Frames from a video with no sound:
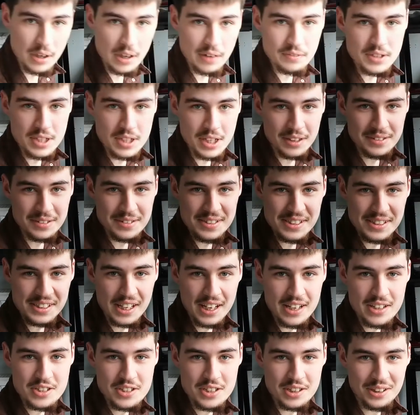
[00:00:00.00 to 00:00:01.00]
I've done
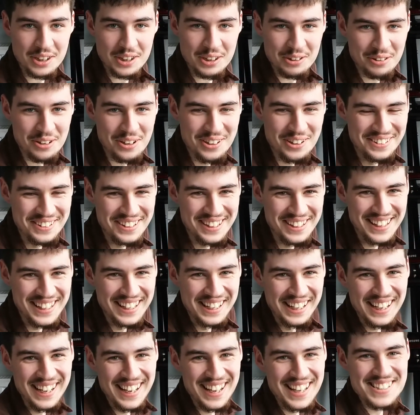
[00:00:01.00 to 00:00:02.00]
sketching
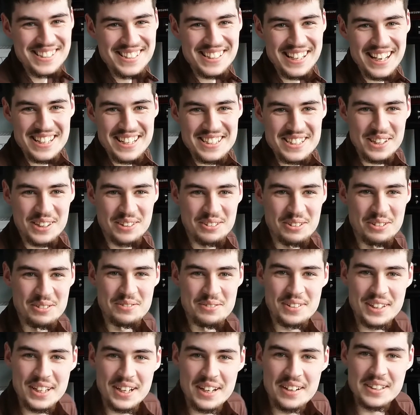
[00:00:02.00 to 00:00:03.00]
through
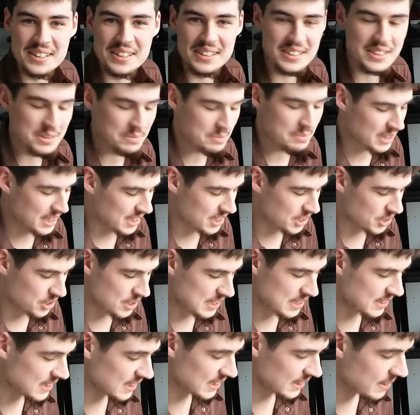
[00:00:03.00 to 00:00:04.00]
VR. Going to be
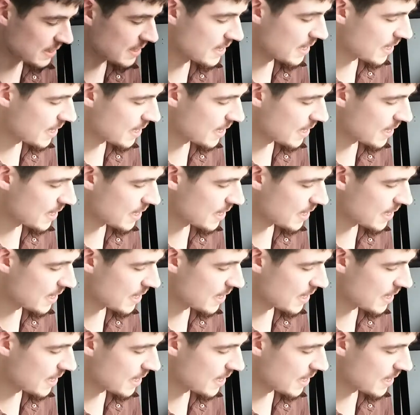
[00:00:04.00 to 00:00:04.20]
interesting.